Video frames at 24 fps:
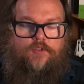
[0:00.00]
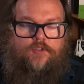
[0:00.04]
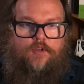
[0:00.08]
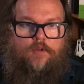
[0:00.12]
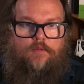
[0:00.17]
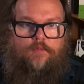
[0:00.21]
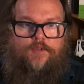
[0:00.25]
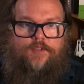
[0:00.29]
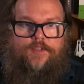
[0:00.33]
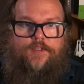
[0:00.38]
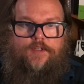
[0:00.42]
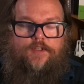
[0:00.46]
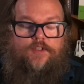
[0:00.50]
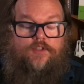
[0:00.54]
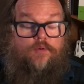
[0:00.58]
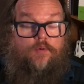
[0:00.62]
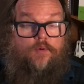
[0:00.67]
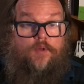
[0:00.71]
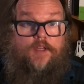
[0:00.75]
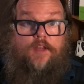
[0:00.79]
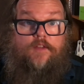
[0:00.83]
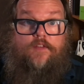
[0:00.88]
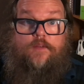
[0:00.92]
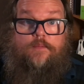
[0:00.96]
homelessness or
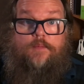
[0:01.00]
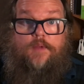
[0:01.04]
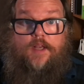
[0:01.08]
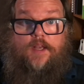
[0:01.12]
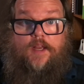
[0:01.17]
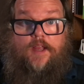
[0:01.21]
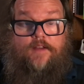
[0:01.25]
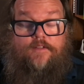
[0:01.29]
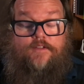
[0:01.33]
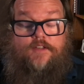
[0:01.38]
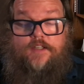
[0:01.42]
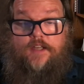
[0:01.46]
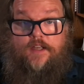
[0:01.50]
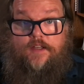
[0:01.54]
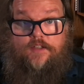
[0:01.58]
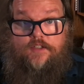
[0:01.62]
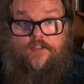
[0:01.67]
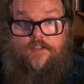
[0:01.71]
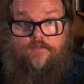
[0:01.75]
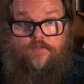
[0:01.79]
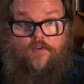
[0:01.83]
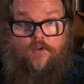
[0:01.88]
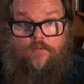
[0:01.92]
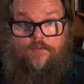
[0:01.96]
give them a life sentence
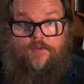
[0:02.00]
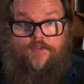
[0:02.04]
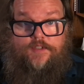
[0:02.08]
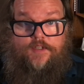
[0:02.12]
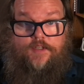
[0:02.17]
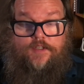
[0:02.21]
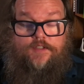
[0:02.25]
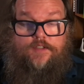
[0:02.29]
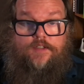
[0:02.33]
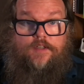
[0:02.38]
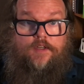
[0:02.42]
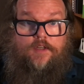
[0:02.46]
of homelessness